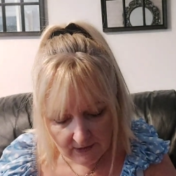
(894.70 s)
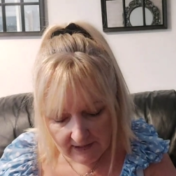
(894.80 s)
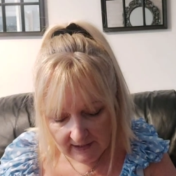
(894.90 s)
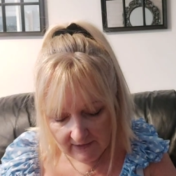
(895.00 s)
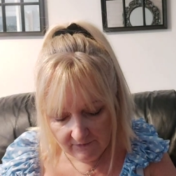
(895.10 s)

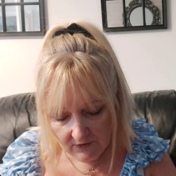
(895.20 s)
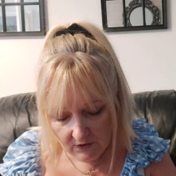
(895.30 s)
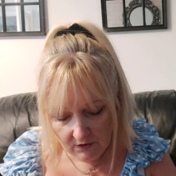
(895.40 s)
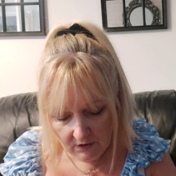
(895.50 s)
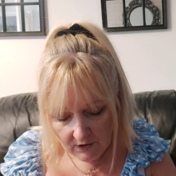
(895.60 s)
we have
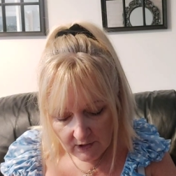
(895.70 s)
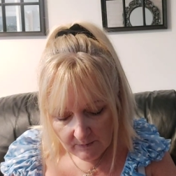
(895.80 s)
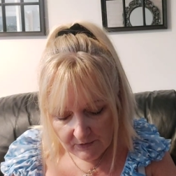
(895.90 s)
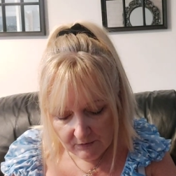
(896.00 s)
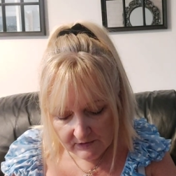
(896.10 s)
got
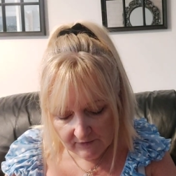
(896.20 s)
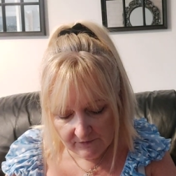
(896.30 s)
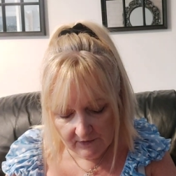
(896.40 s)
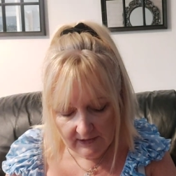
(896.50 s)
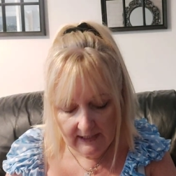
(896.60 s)
beautiful